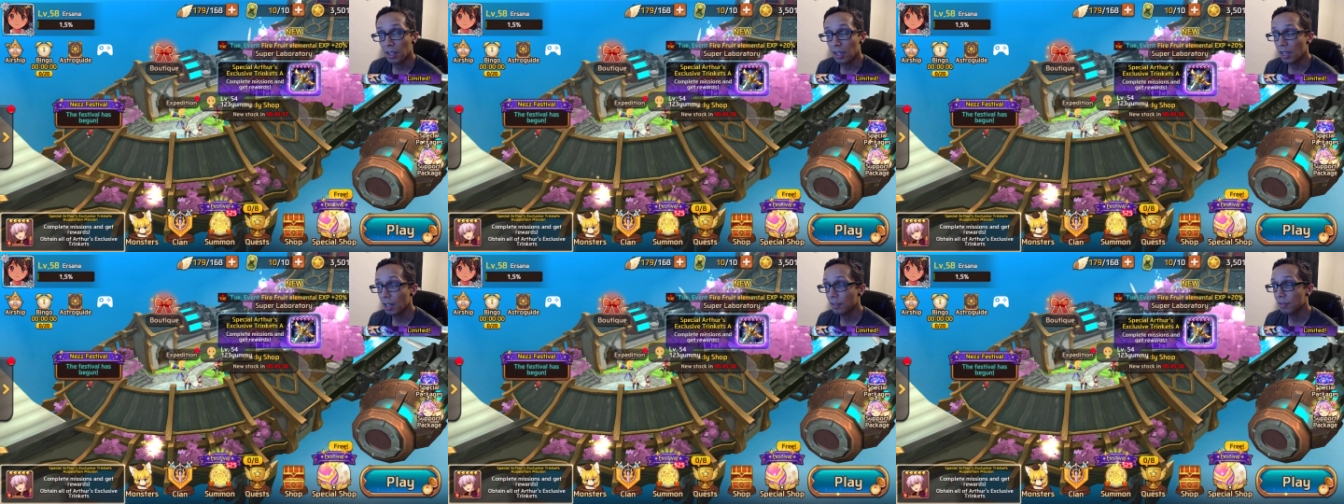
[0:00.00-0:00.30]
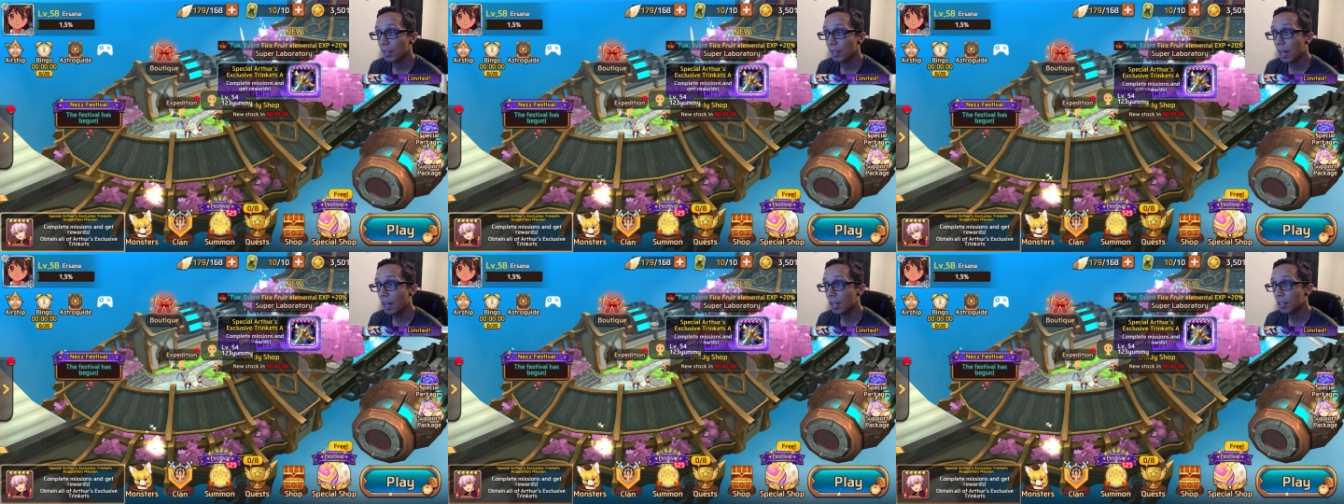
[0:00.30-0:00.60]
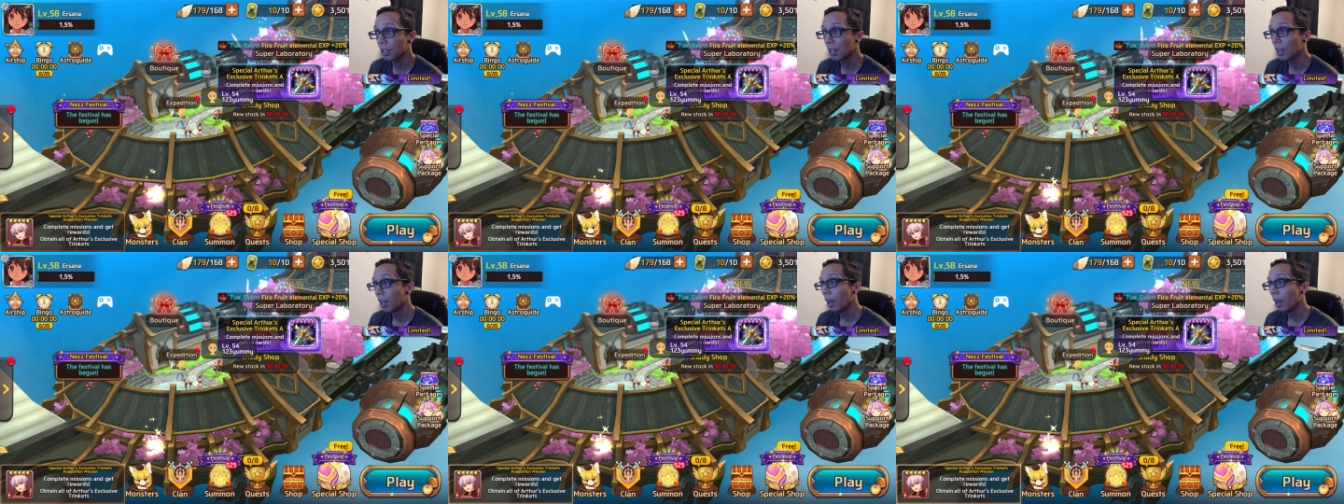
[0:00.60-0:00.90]
and if
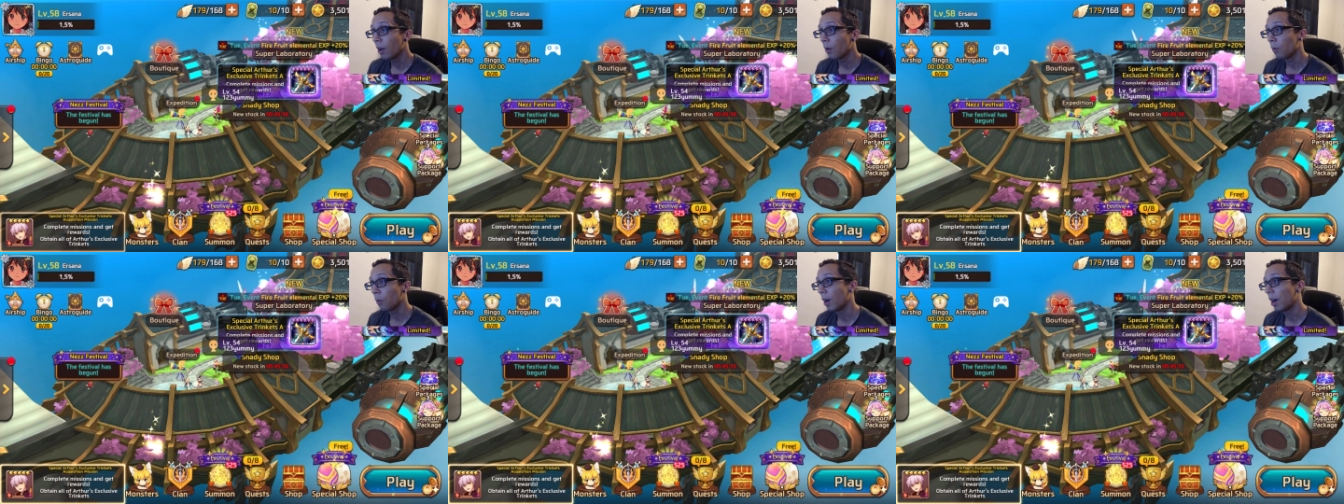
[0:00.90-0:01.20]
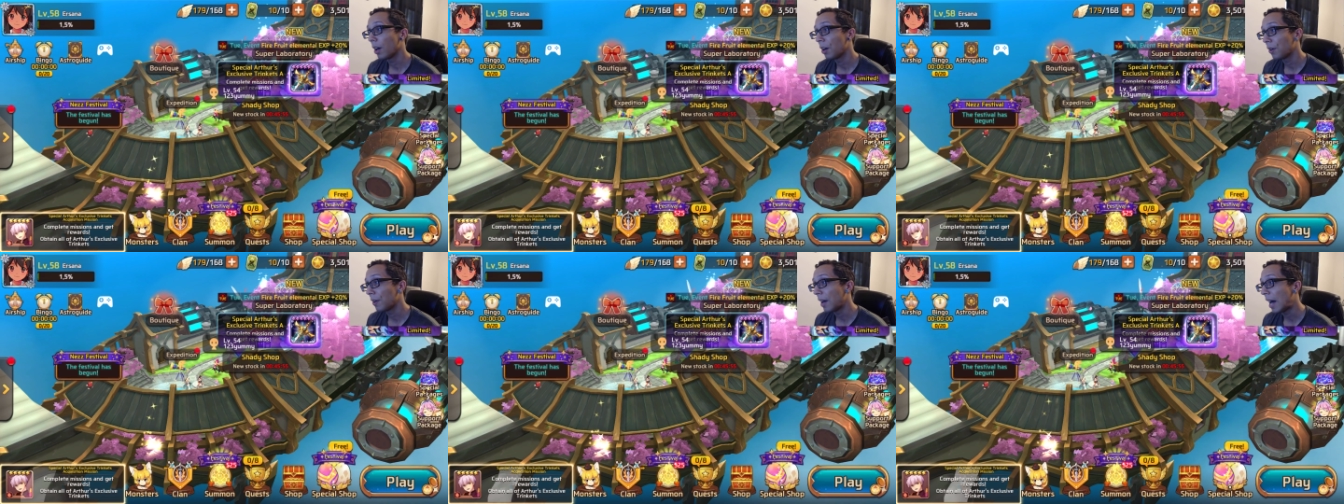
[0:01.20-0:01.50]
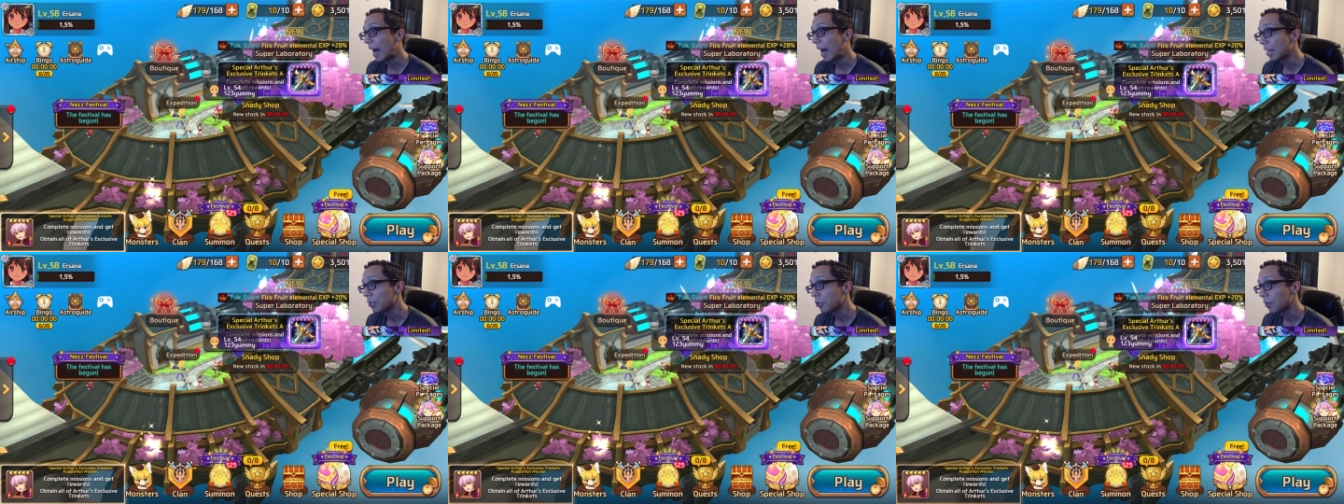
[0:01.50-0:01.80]
not, well,
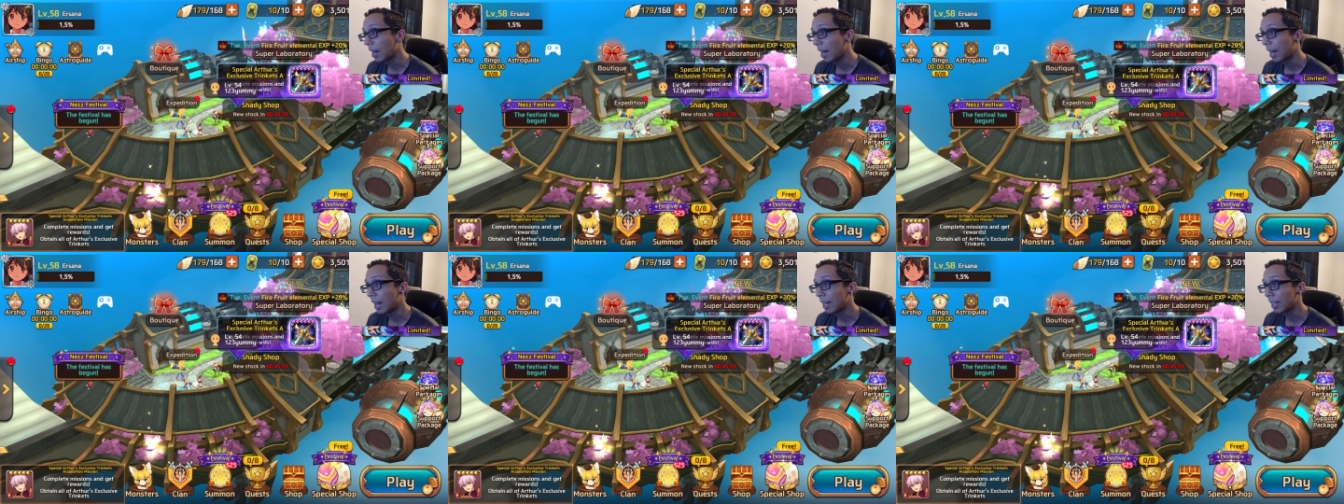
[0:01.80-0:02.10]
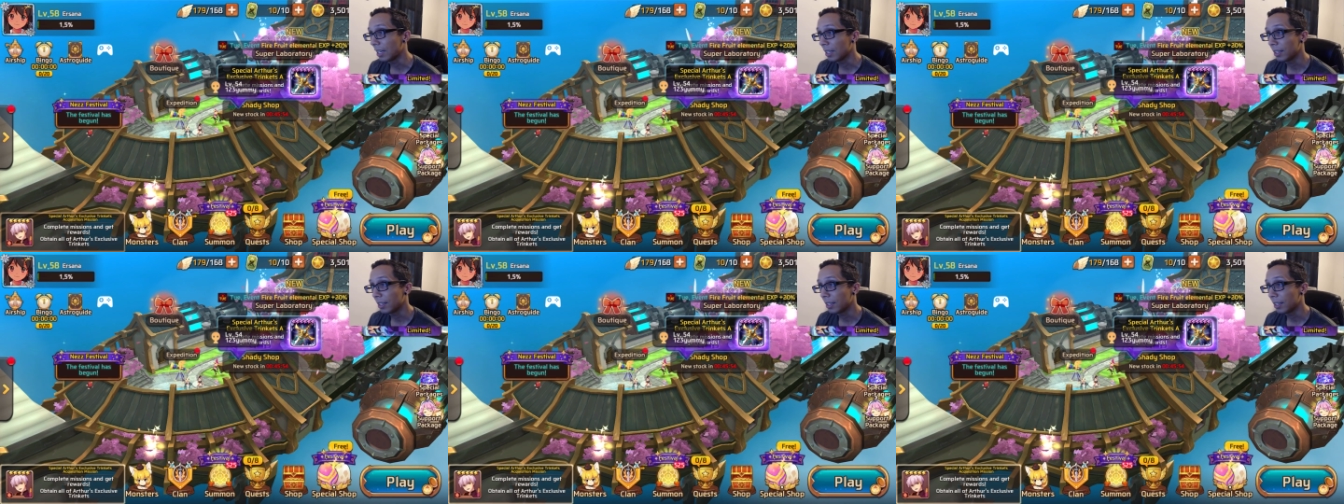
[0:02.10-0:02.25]
I tried.